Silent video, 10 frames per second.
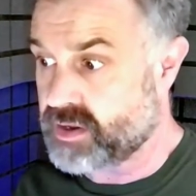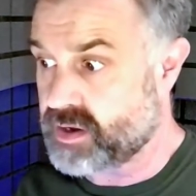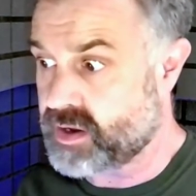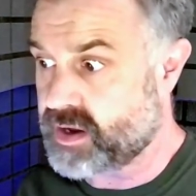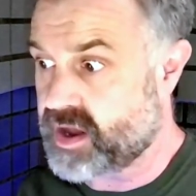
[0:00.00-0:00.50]

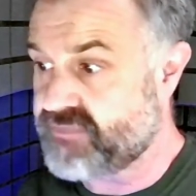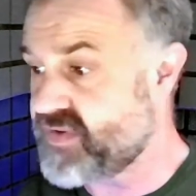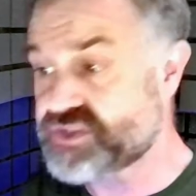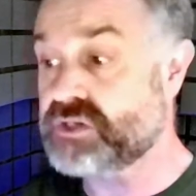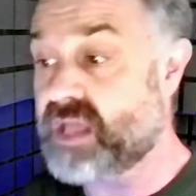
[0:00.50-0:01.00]
uh, a
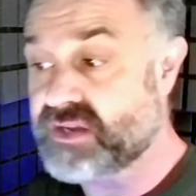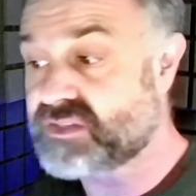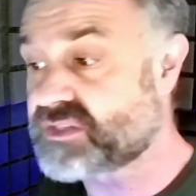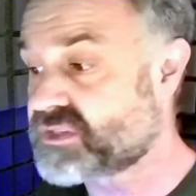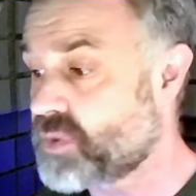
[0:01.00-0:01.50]

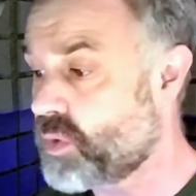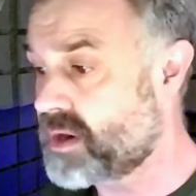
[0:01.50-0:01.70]
fictionalized story,